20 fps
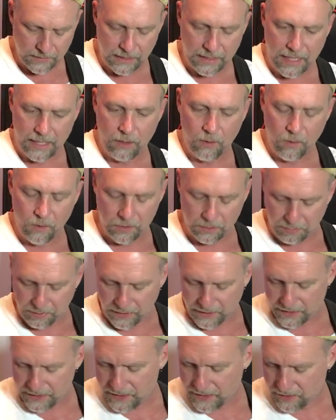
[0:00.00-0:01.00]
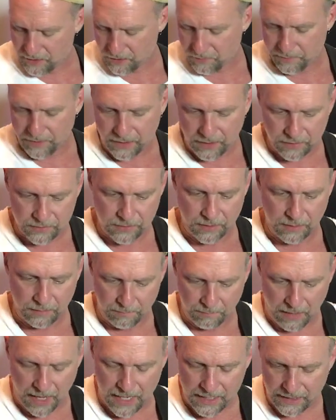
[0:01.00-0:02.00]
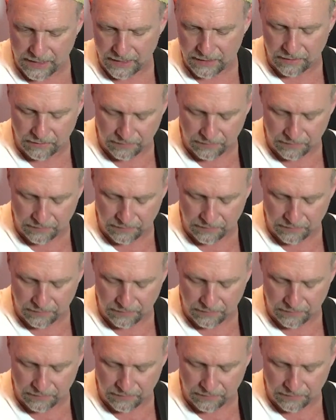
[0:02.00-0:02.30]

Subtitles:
Kind of hard to play here because of the binding and the